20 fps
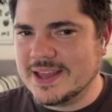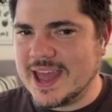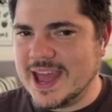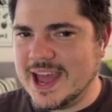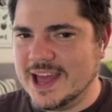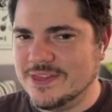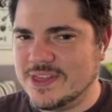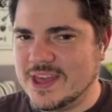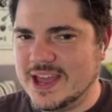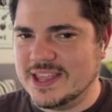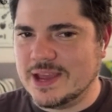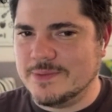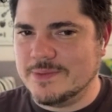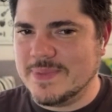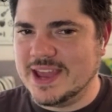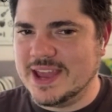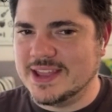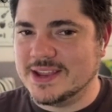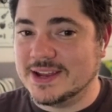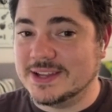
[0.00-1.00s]
And then I
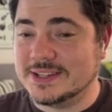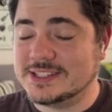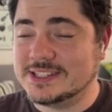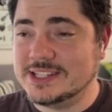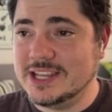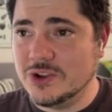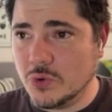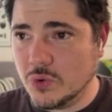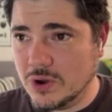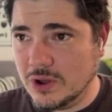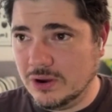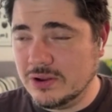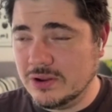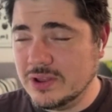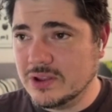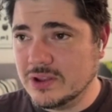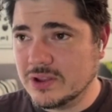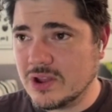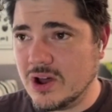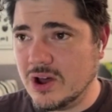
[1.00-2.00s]
made a sequel
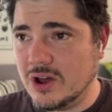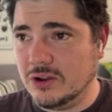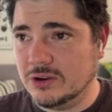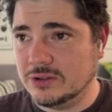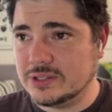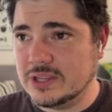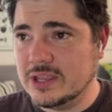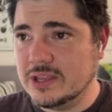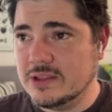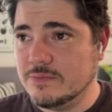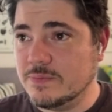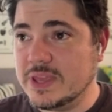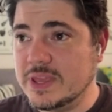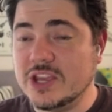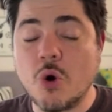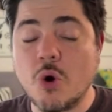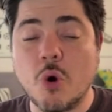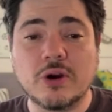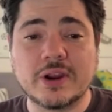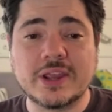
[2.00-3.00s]
called Be
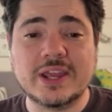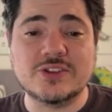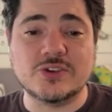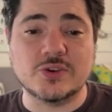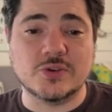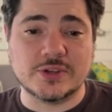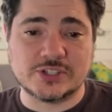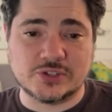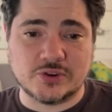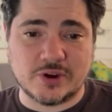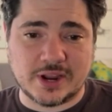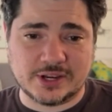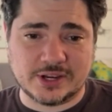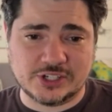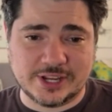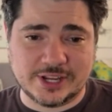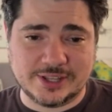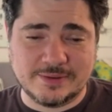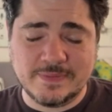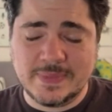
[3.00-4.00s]
Corgi Do
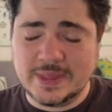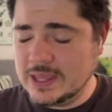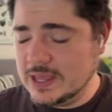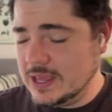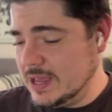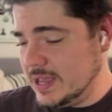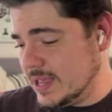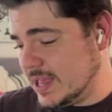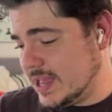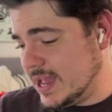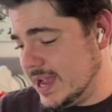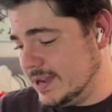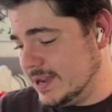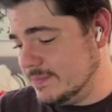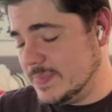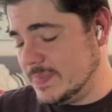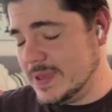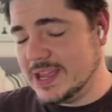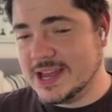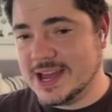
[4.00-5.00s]
Destruction,
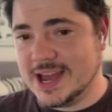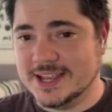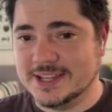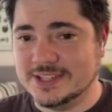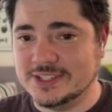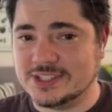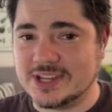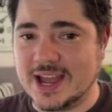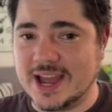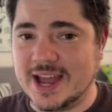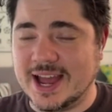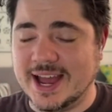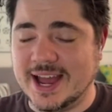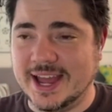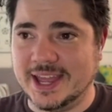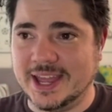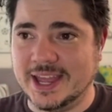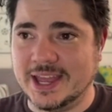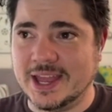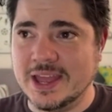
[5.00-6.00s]
because
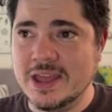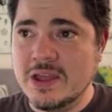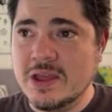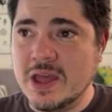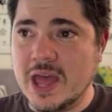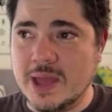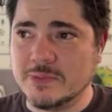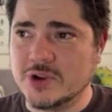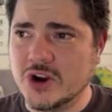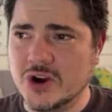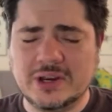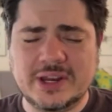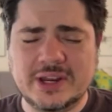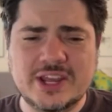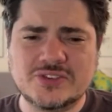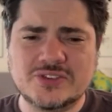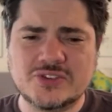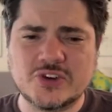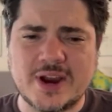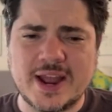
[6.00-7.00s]
I am
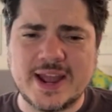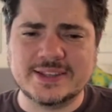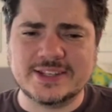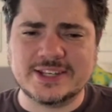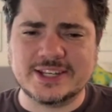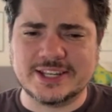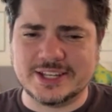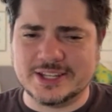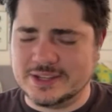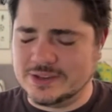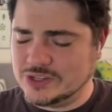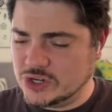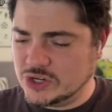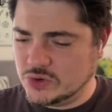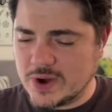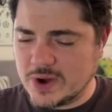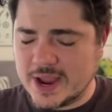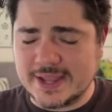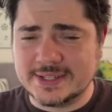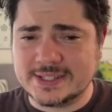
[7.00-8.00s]
currently trying to
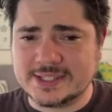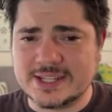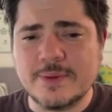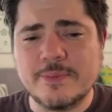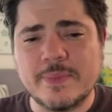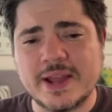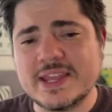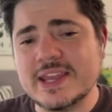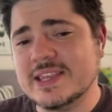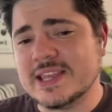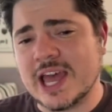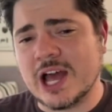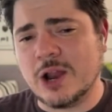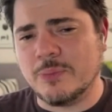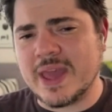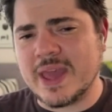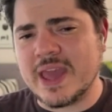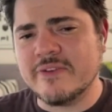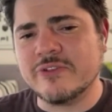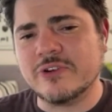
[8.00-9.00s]
raise some money to
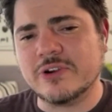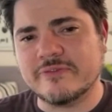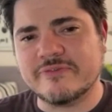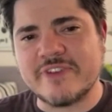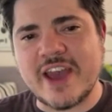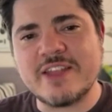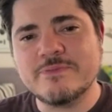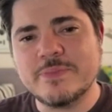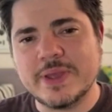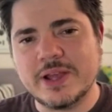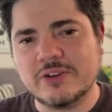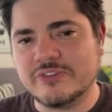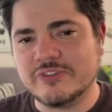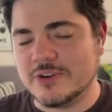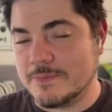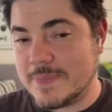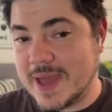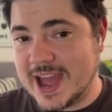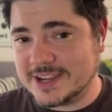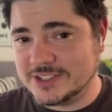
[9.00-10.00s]
help pay for a vet bill for
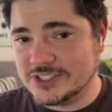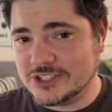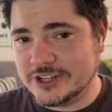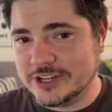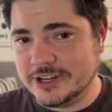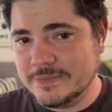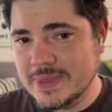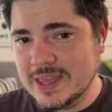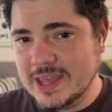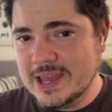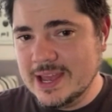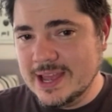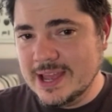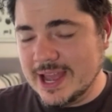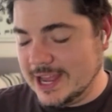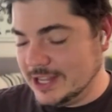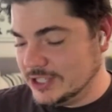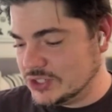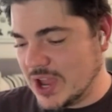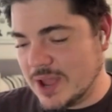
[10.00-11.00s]
Baxter.
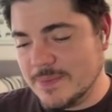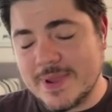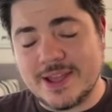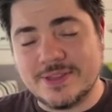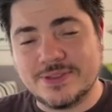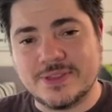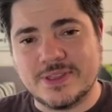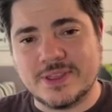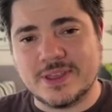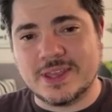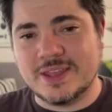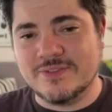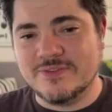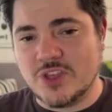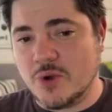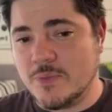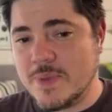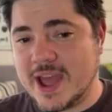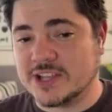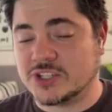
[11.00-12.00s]
And so I made, even
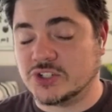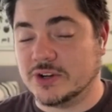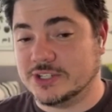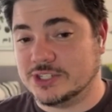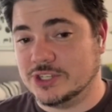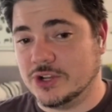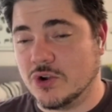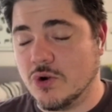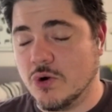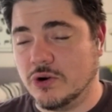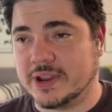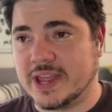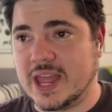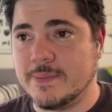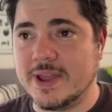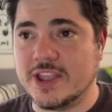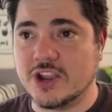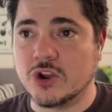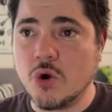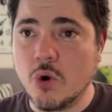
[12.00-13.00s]
though Baxter isn't a corgi, I
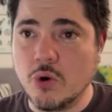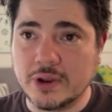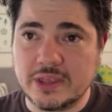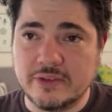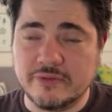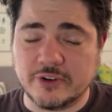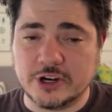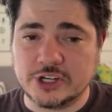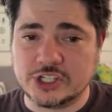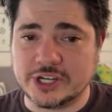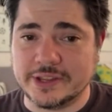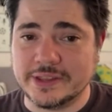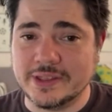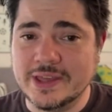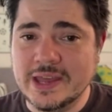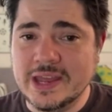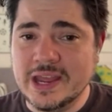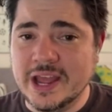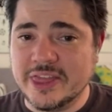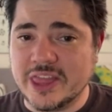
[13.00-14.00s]
made a corgi version
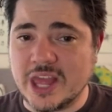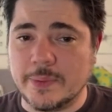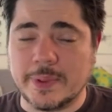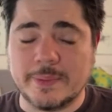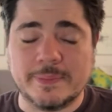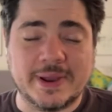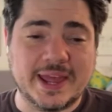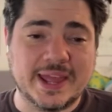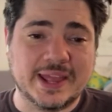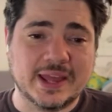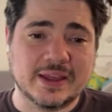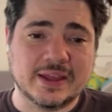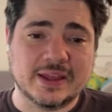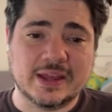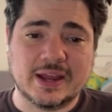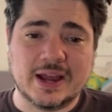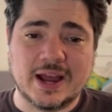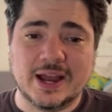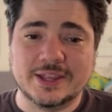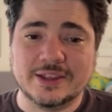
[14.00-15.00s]
that'll be playing
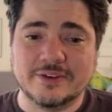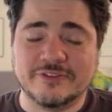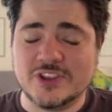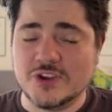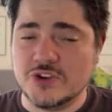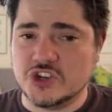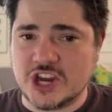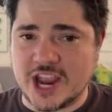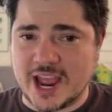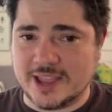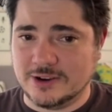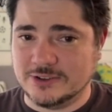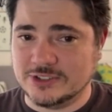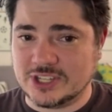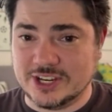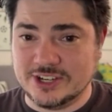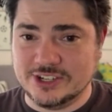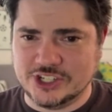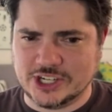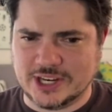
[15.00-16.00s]
on a few channels
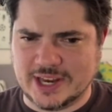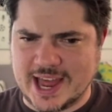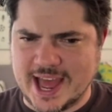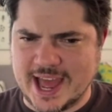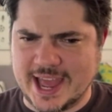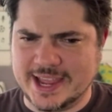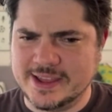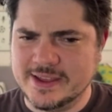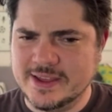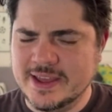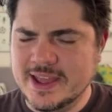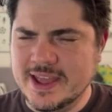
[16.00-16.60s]
in July.